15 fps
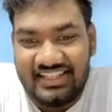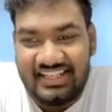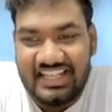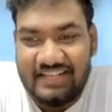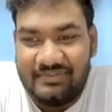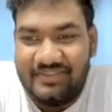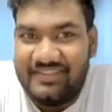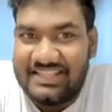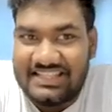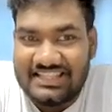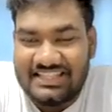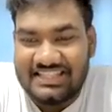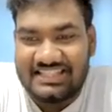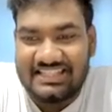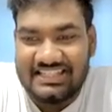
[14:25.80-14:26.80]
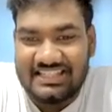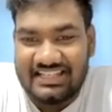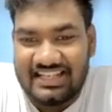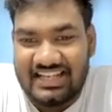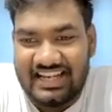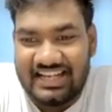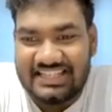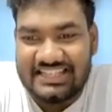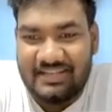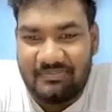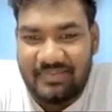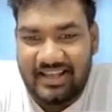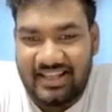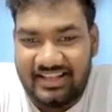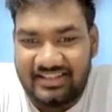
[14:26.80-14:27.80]
Tell me which is the correct
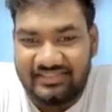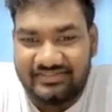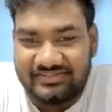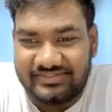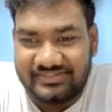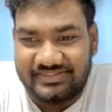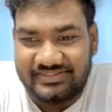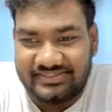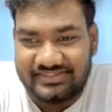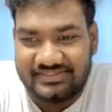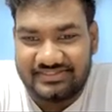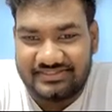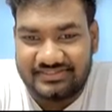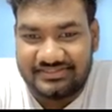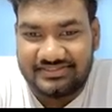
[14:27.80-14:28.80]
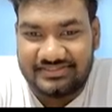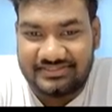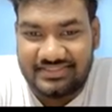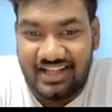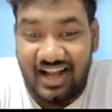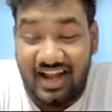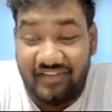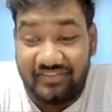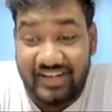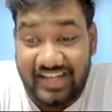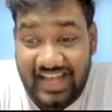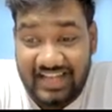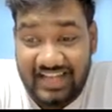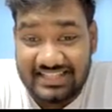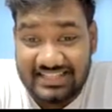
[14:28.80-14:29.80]
supply curve after
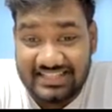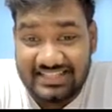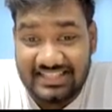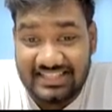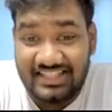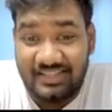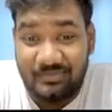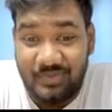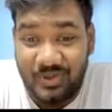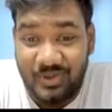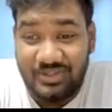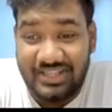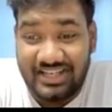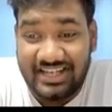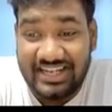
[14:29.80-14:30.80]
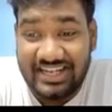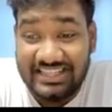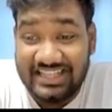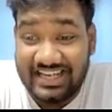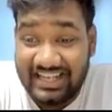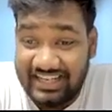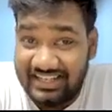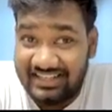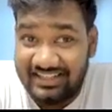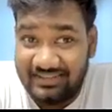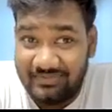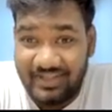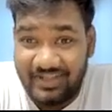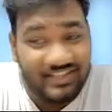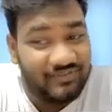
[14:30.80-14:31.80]
tax. The blue, the green, the red.
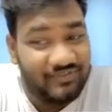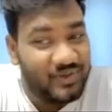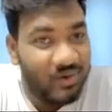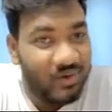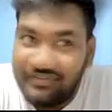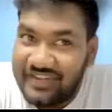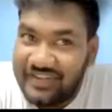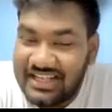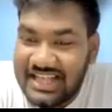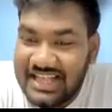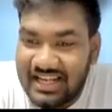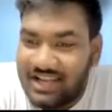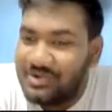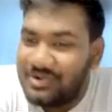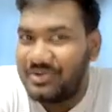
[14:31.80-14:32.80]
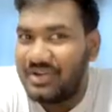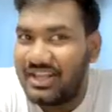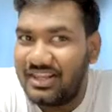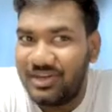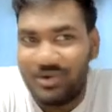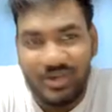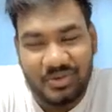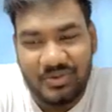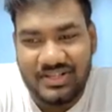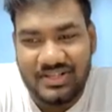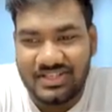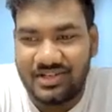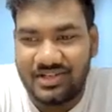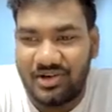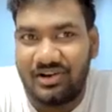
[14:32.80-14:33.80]
Because if you don't figure that out, you get the whole
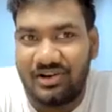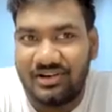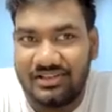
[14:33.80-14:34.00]
question wrong.